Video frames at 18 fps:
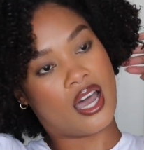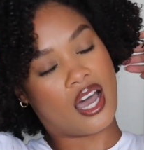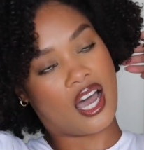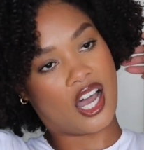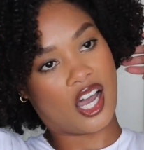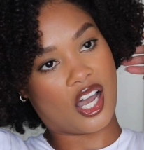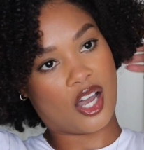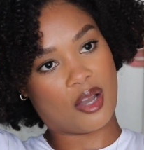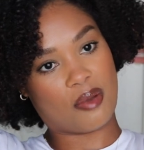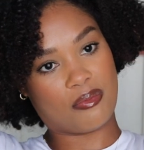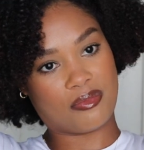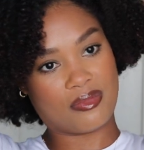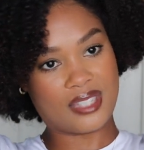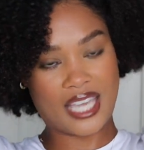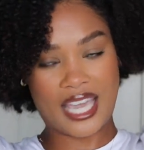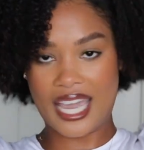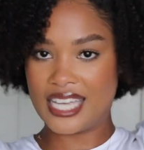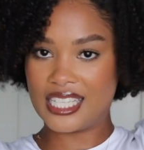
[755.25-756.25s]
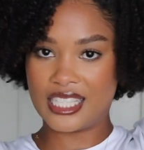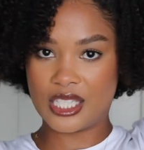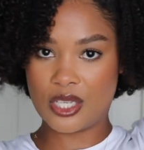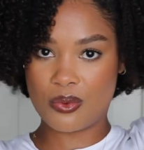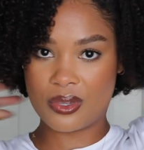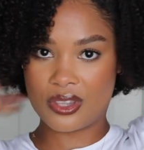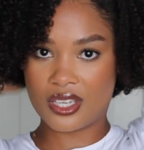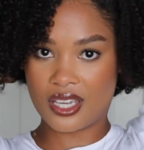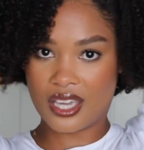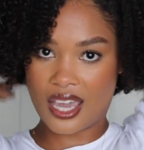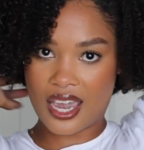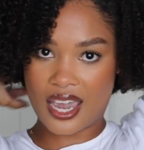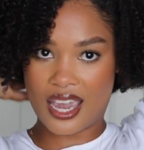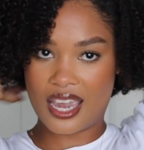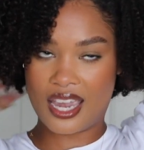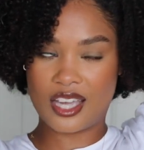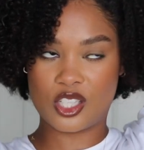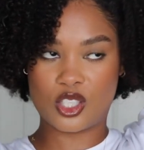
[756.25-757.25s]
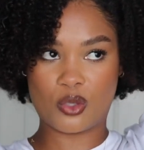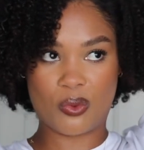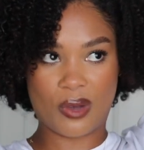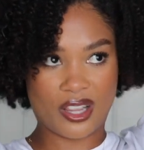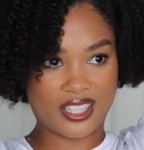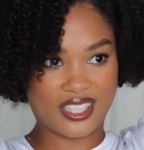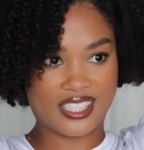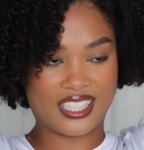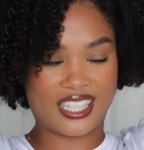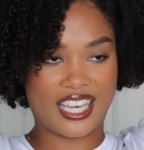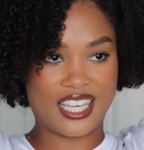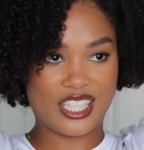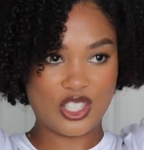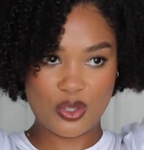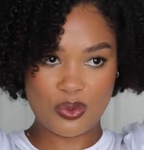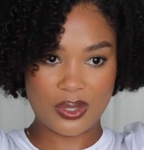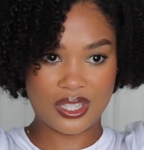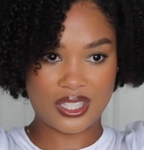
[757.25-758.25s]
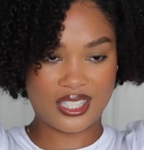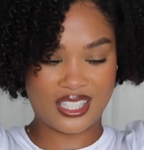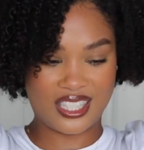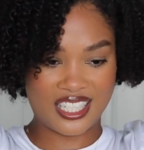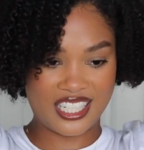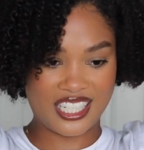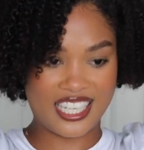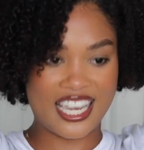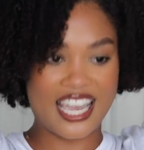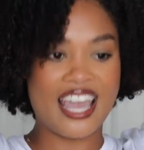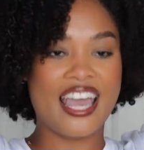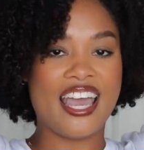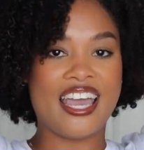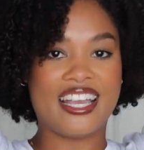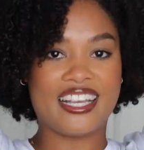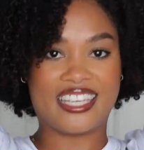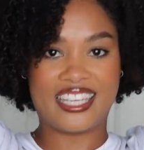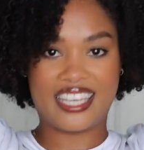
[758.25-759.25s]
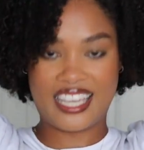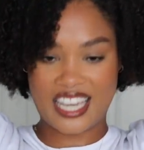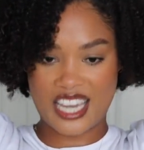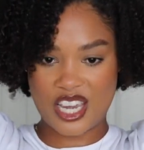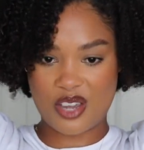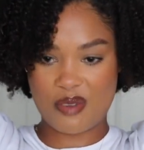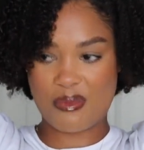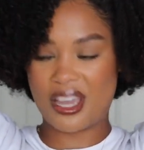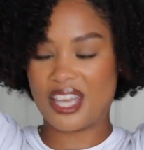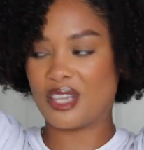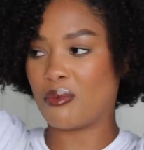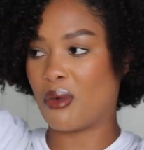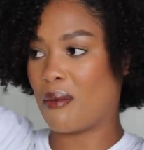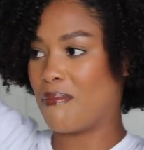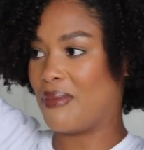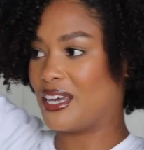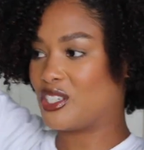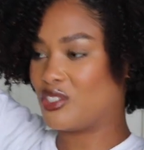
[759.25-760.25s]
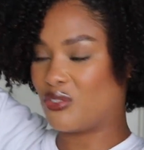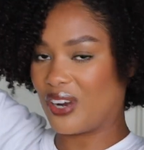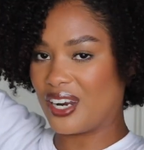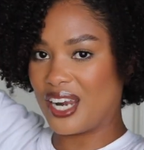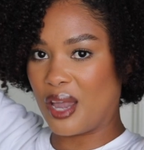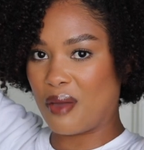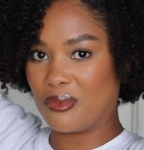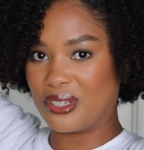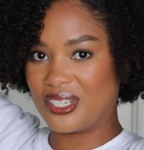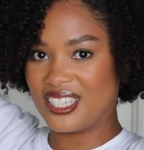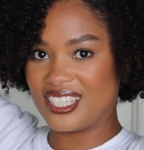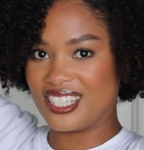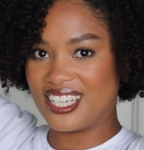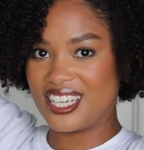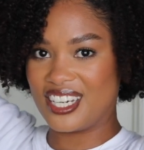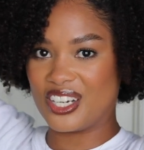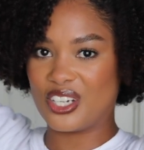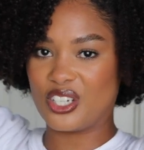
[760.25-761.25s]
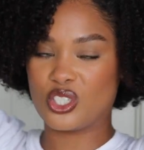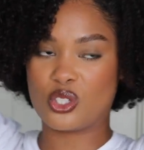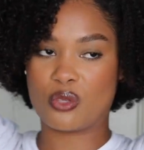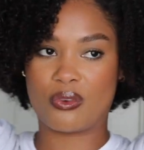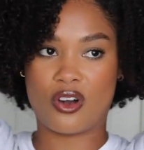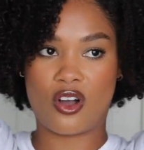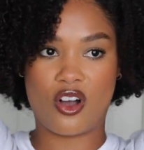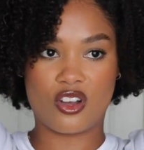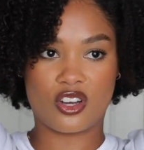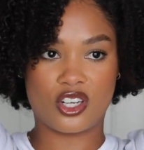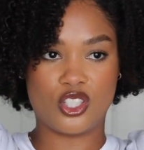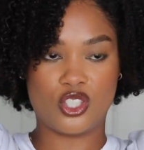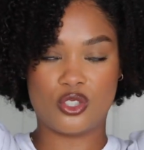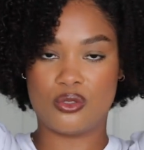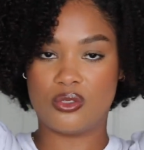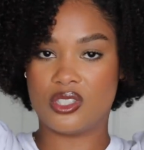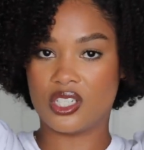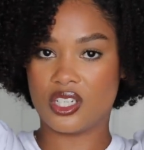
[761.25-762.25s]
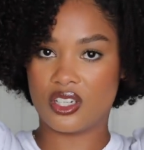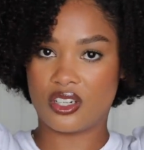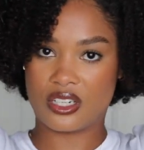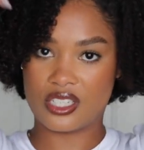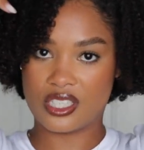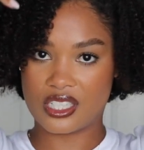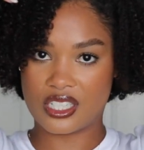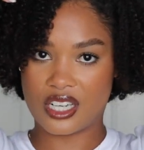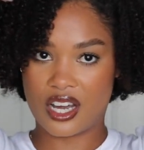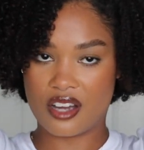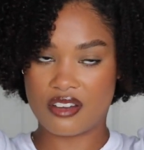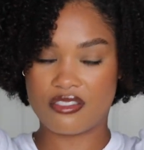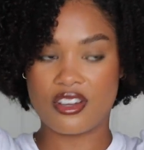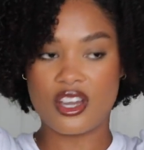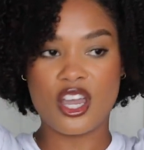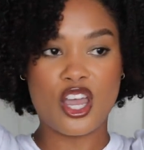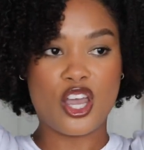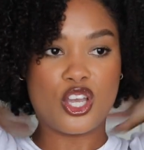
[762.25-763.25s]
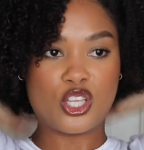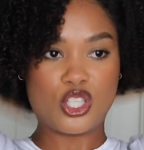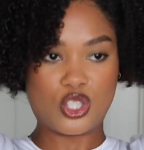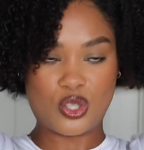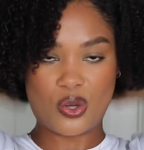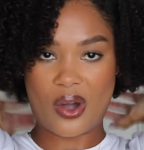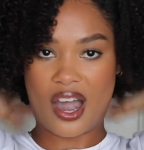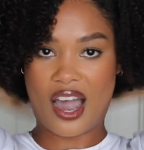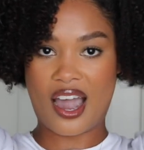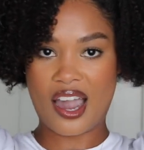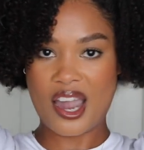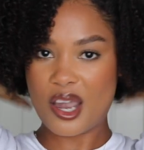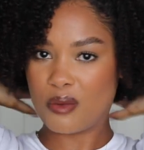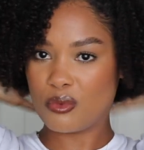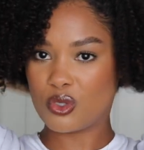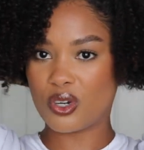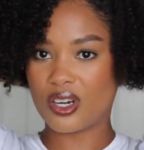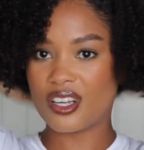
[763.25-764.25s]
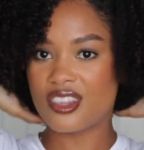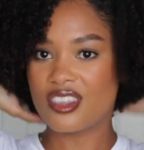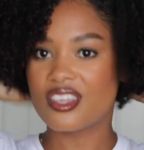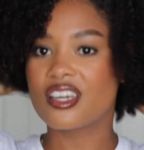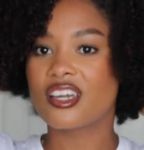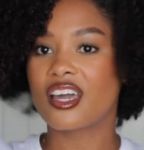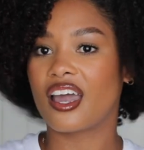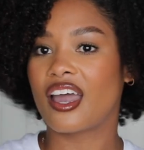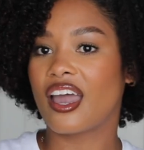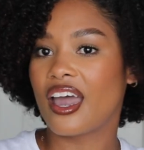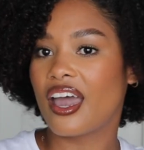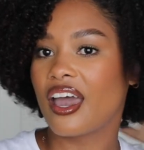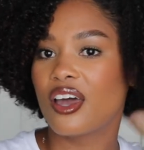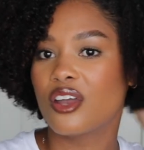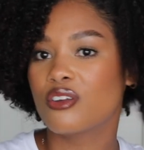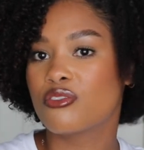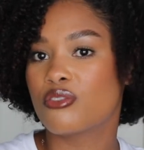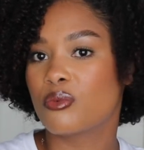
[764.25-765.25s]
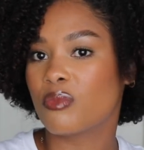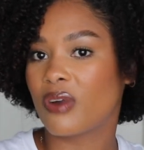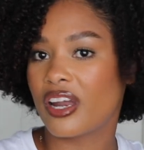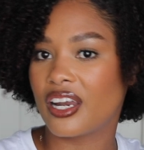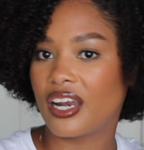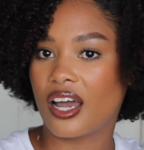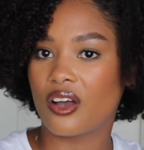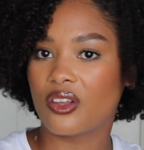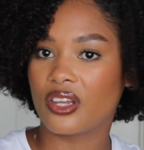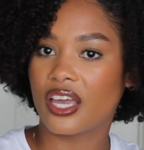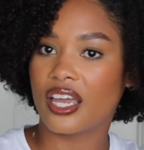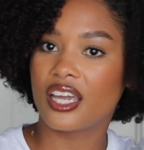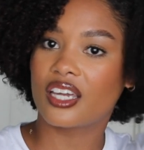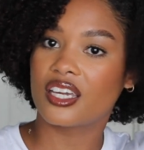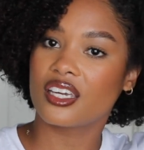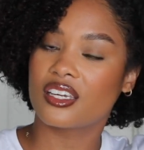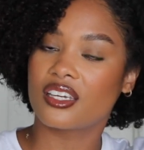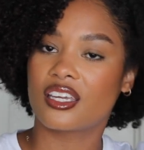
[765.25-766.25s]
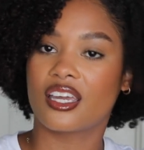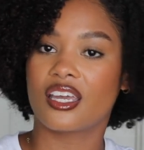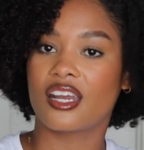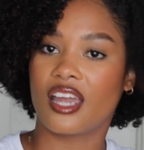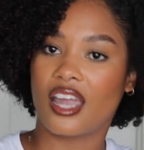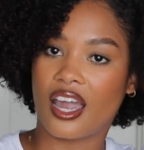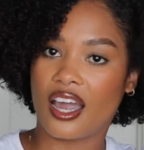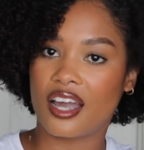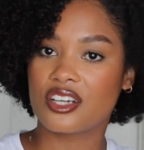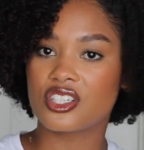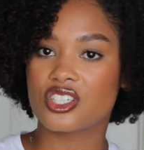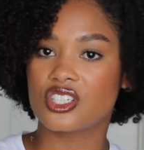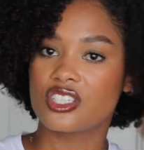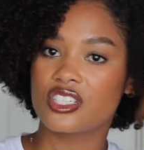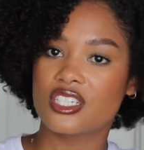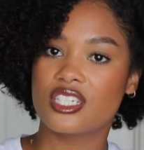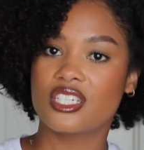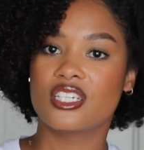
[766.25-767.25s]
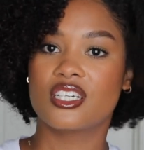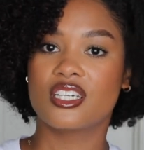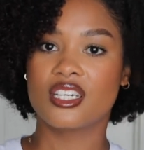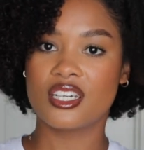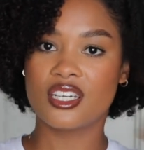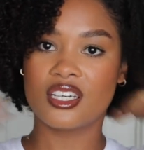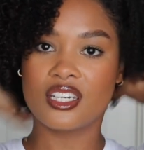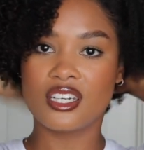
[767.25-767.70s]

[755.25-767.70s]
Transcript: Um, Casey with a K as well as Casey with a C. Kim and my best friend Emily is here so we're all gonna do dinner and stuff. So I'm trying to think ahead from right now like can I actually